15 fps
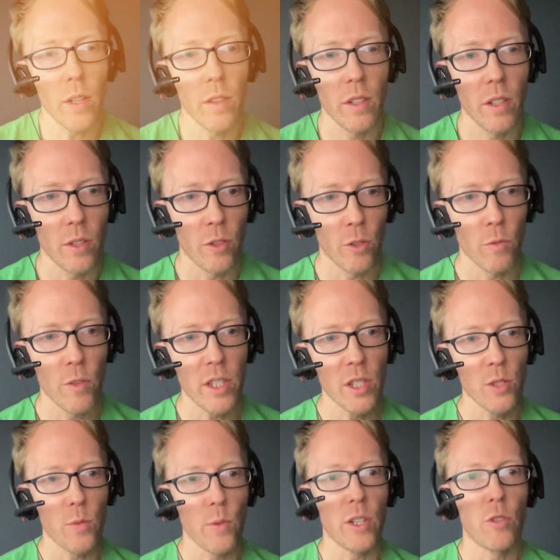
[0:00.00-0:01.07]
of the, the
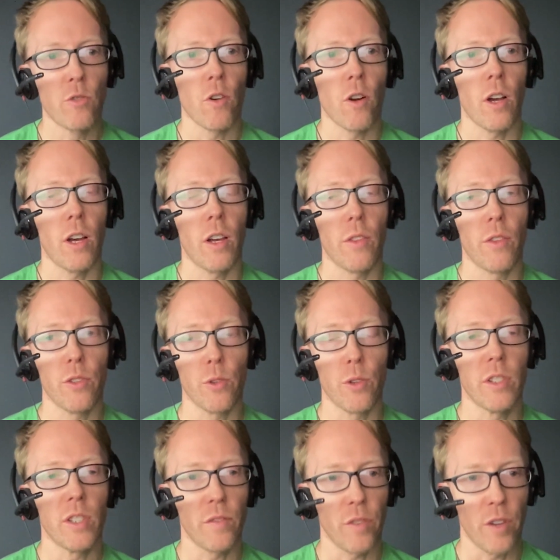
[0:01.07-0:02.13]
reasons we draw saw the sort of
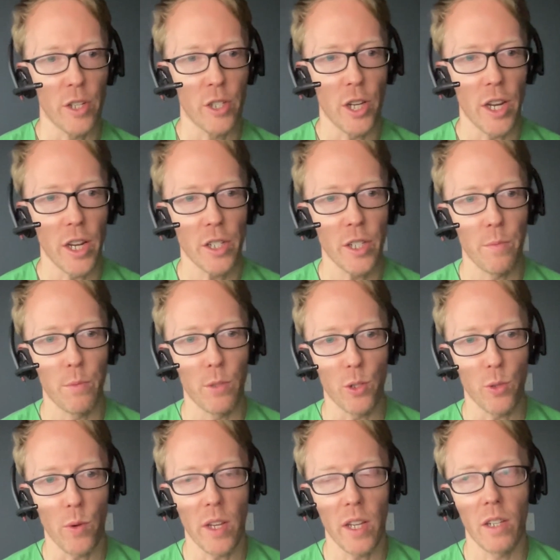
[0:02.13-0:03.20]
differentiation
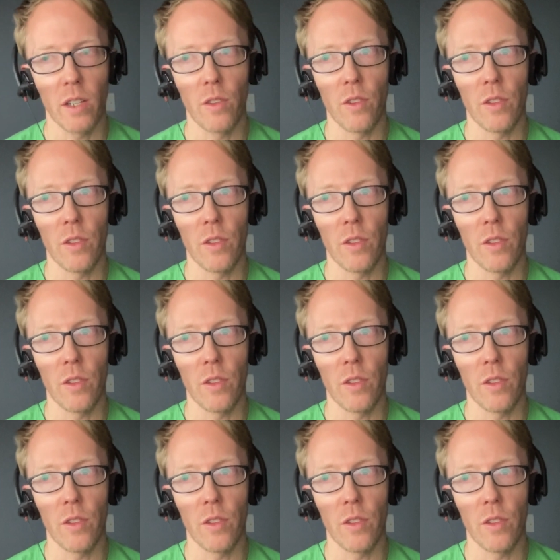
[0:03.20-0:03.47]
between